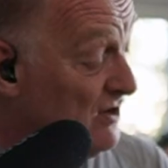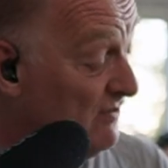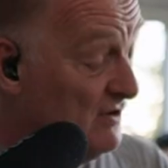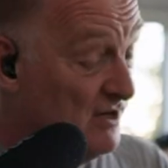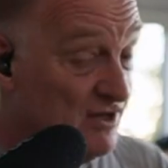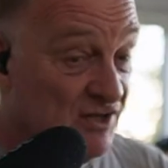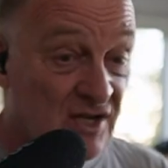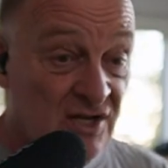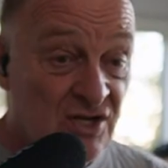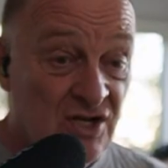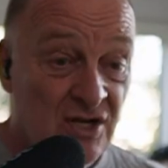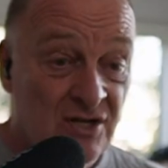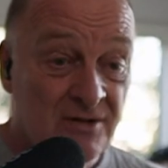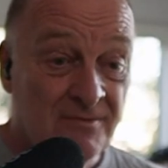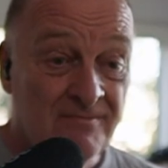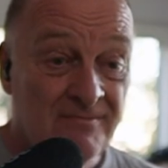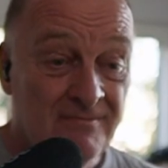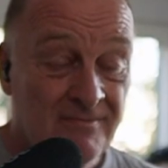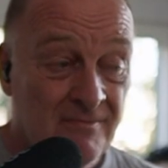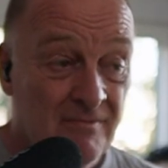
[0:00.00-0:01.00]
it as often as I
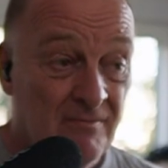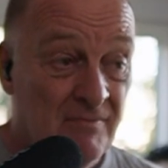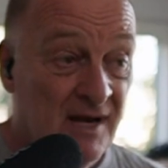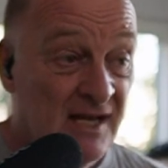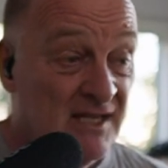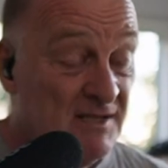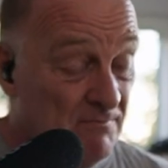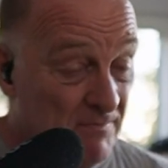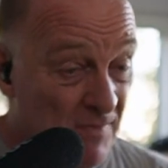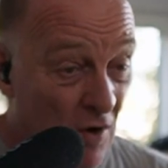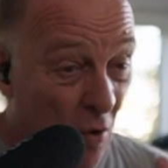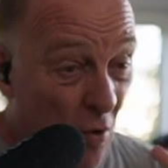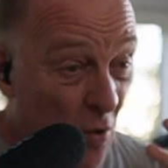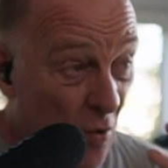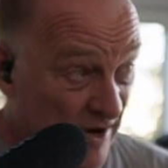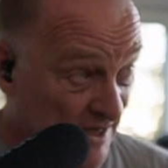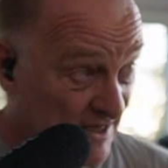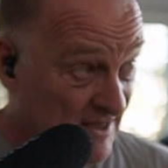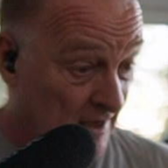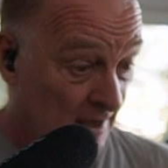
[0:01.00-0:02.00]
should, but it
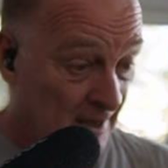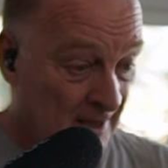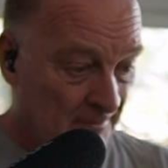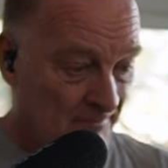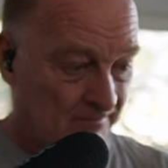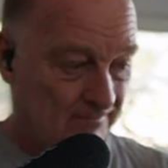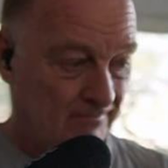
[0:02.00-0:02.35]
always